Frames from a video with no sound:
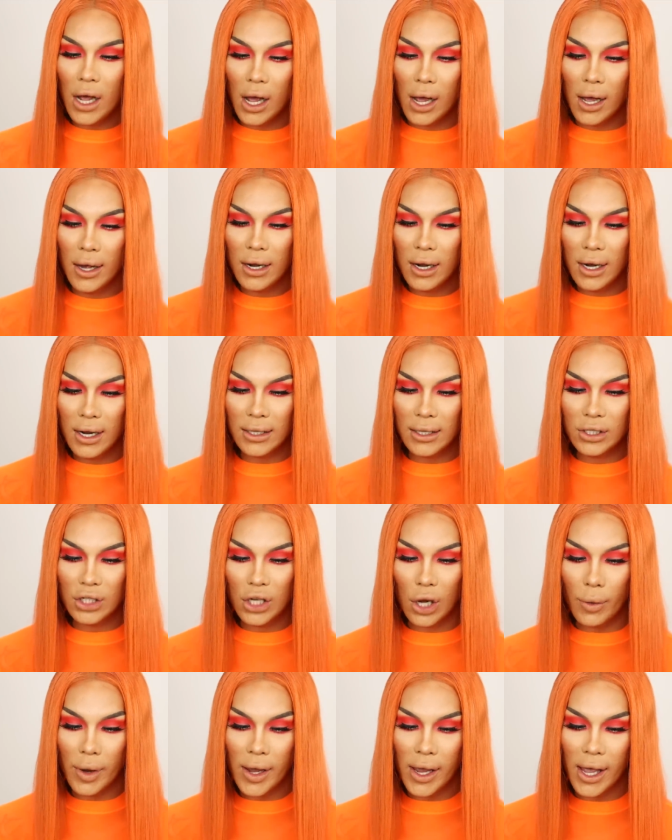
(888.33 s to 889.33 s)
on, let's
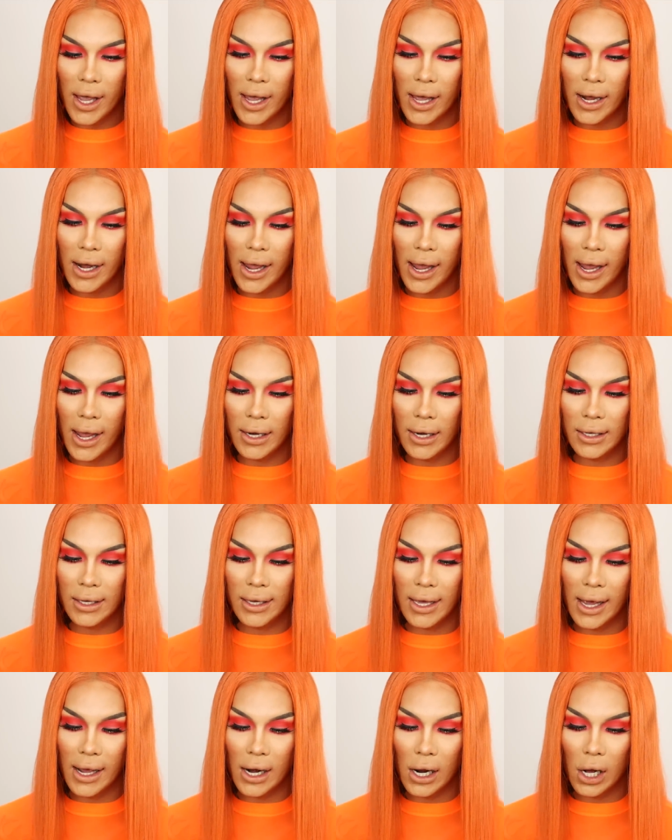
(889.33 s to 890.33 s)
go ahead and
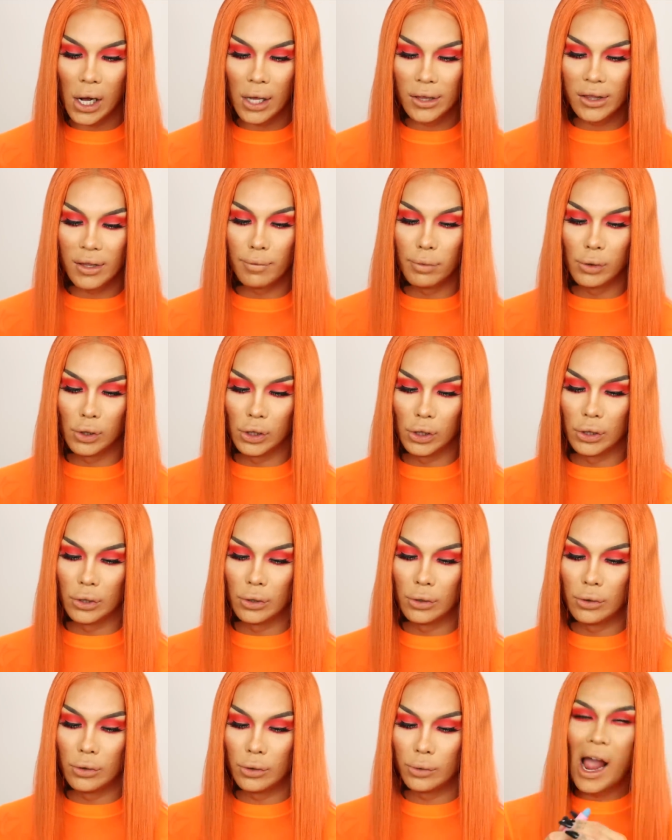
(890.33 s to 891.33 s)
get on the
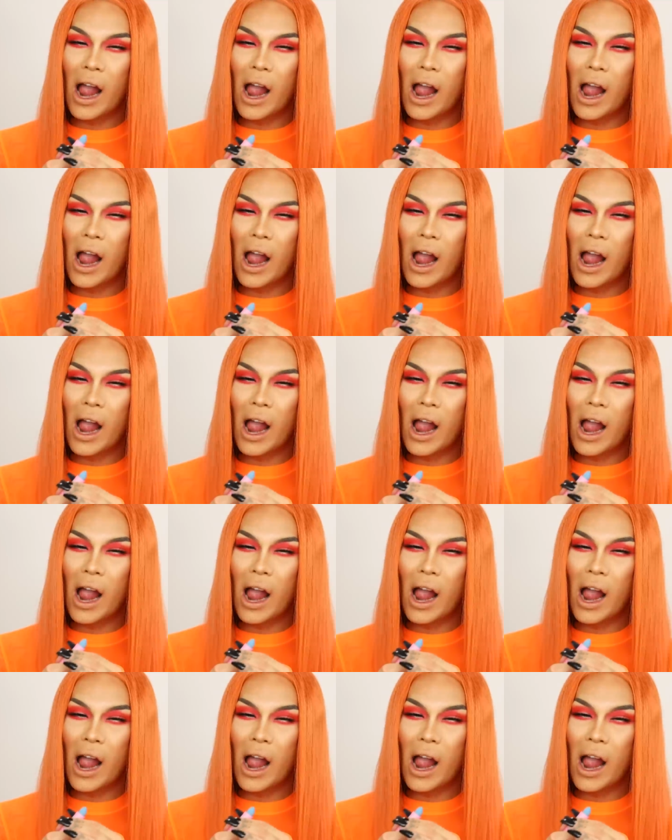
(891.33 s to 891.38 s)
blue.